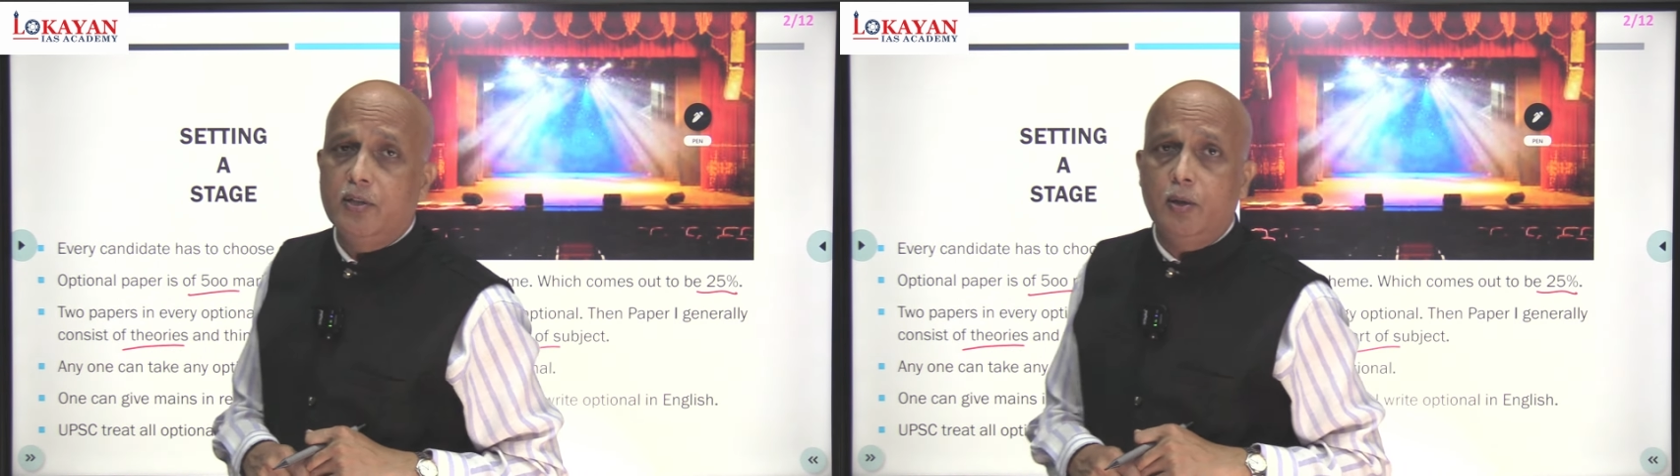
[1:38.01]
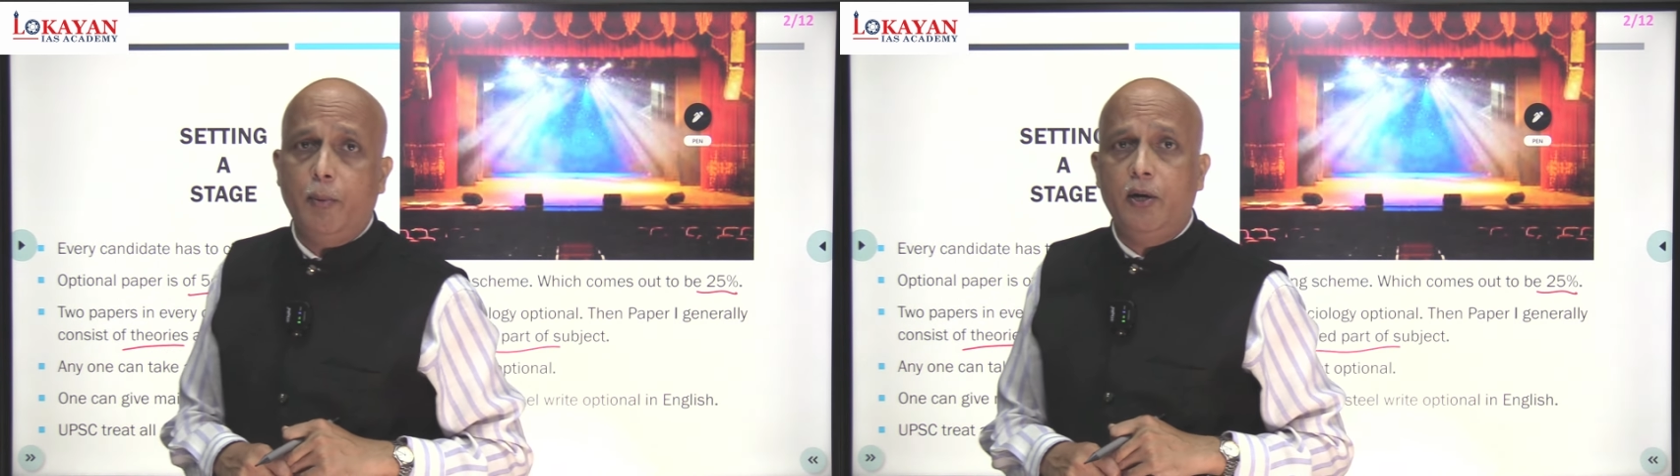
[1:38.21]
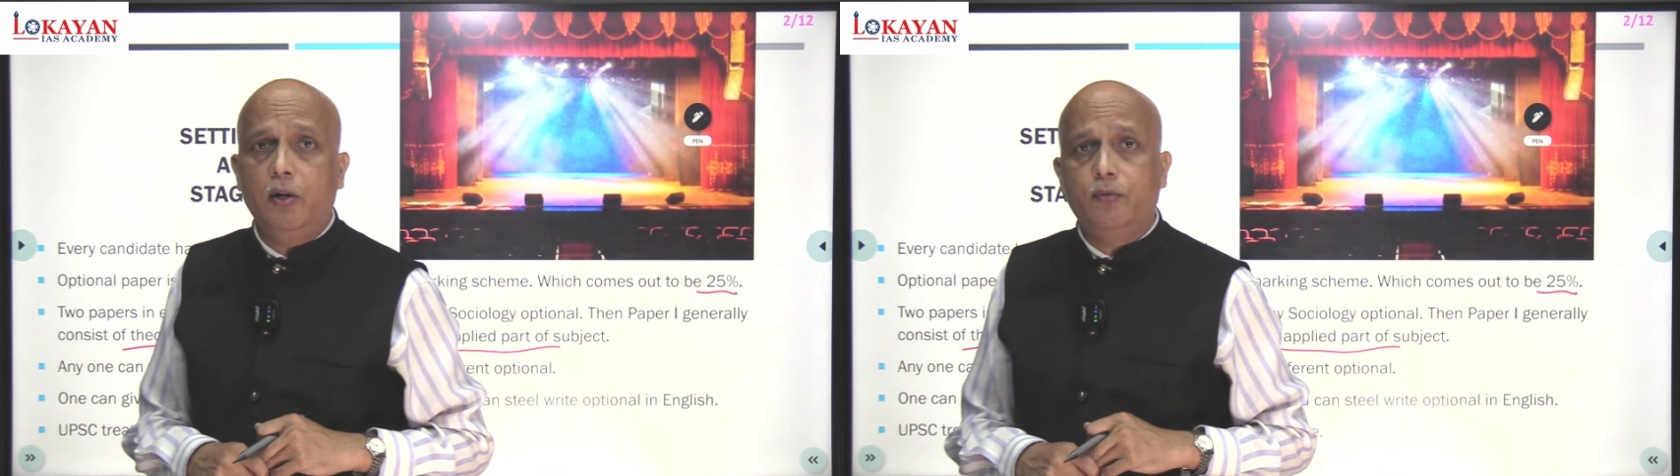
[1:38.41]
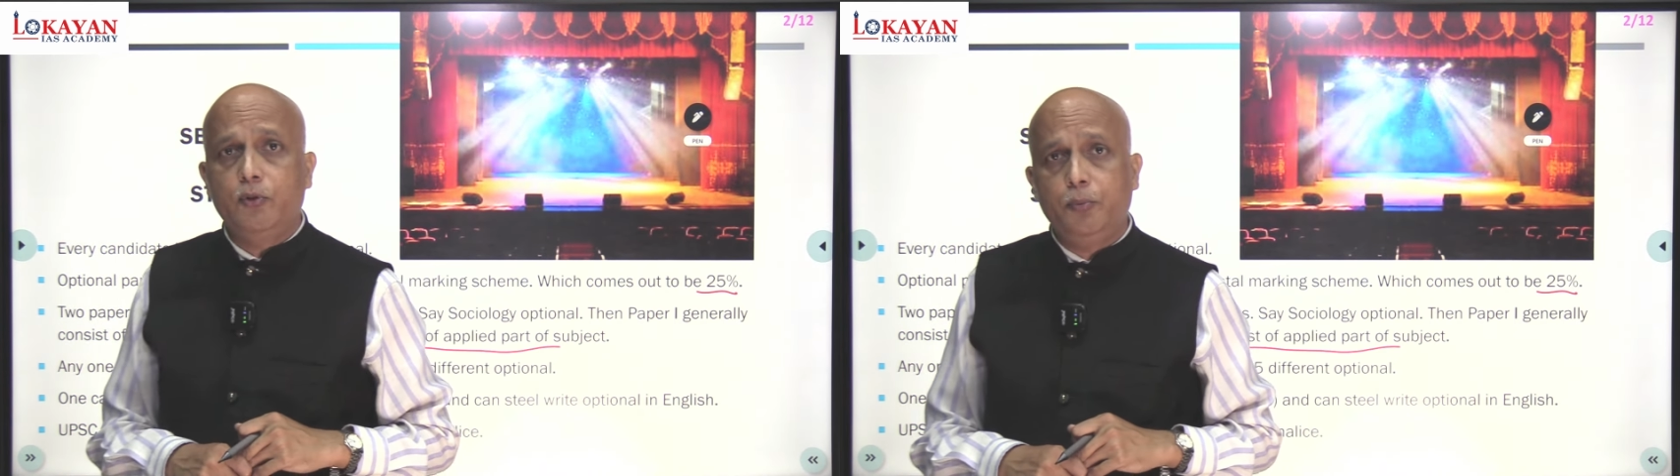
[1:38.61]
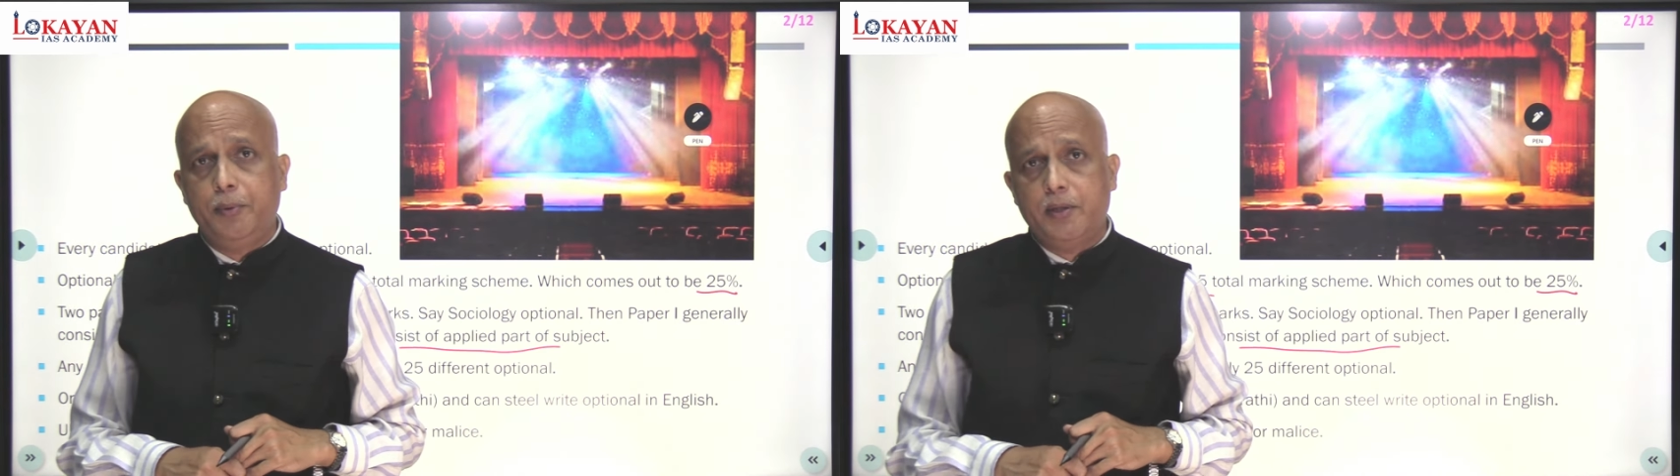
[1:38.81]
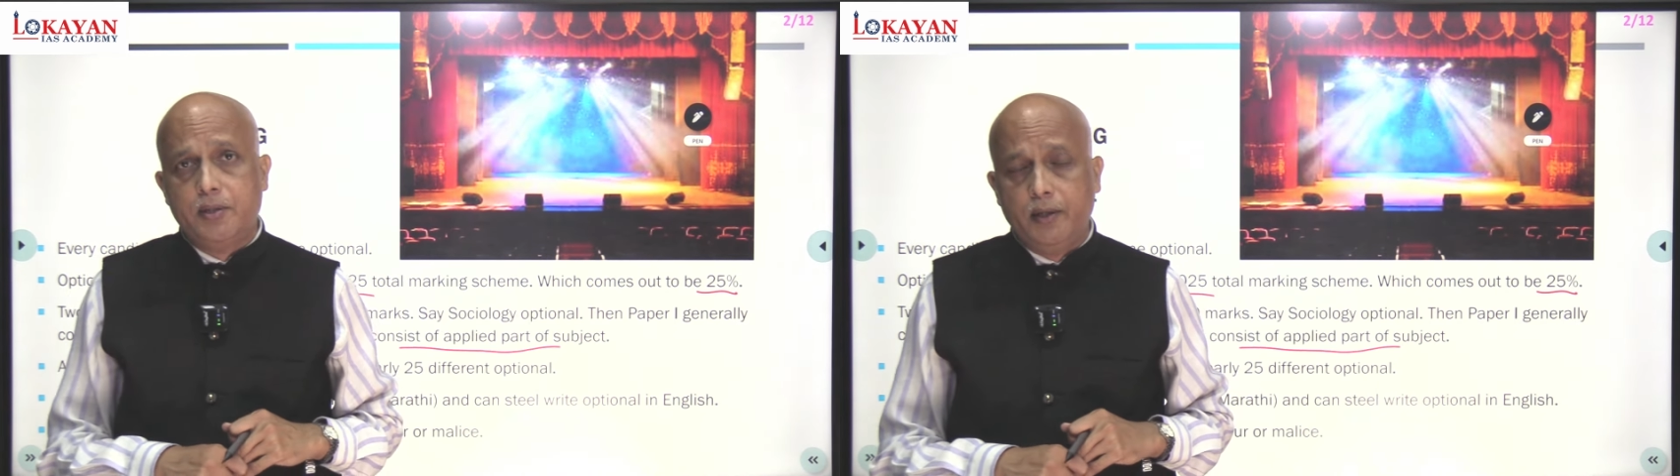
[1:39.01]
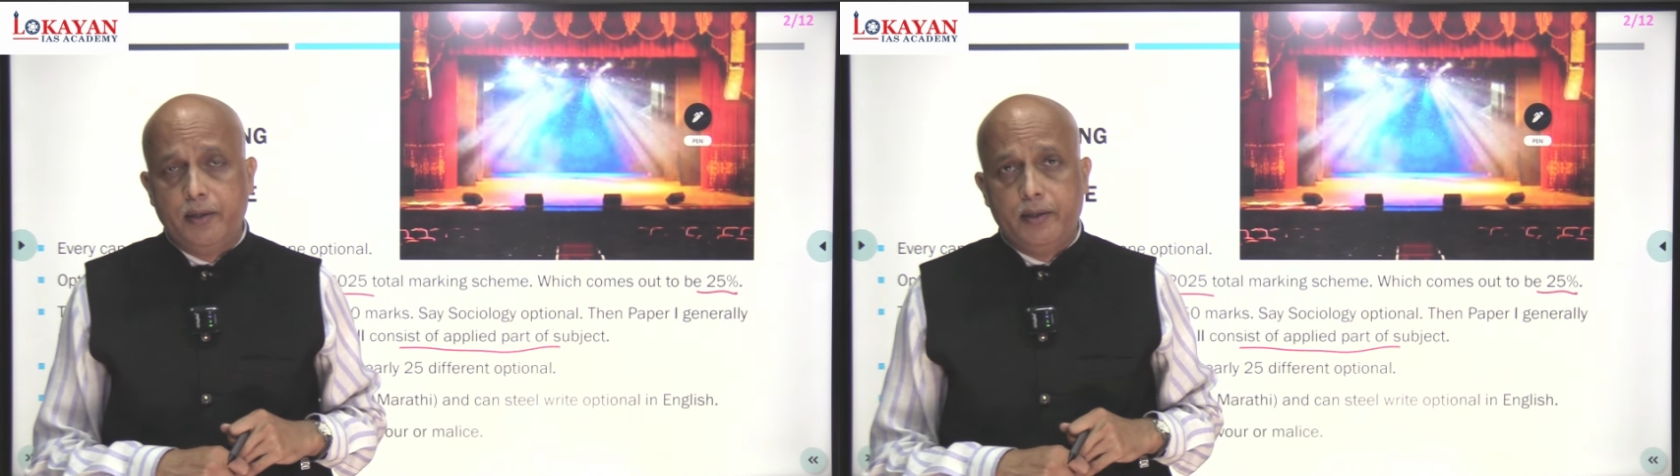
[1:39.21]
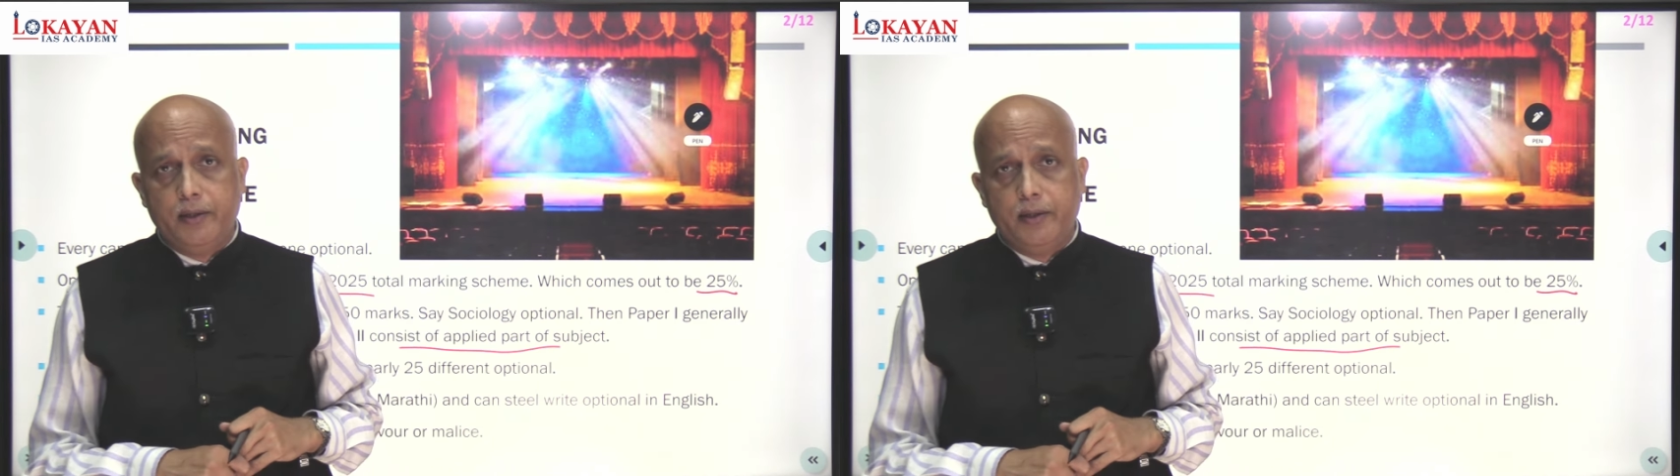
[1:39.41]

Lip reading: in the mind of a UPSC